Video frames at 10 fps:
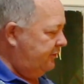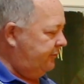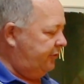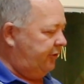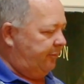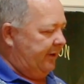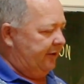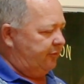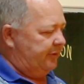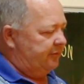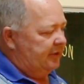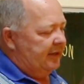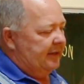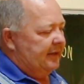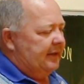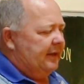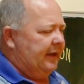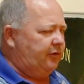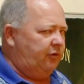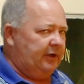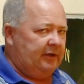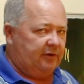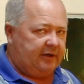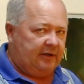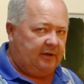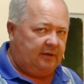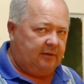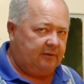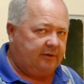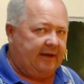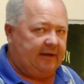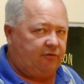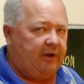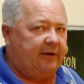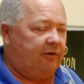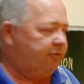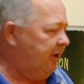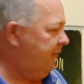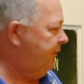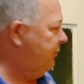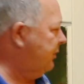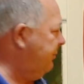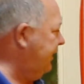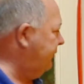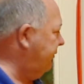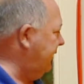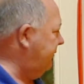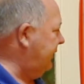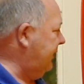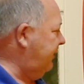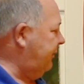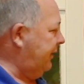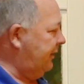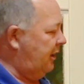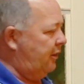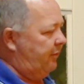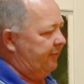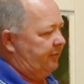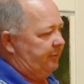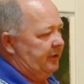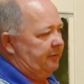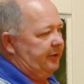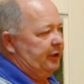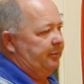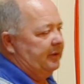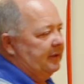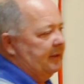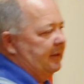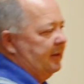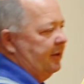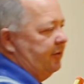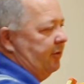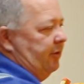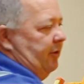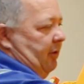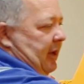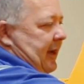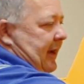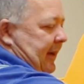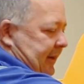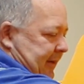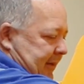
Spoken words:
do your measurements. And you need to kind of check yourself. You want to measure every now and then all the way from butt rib to your line,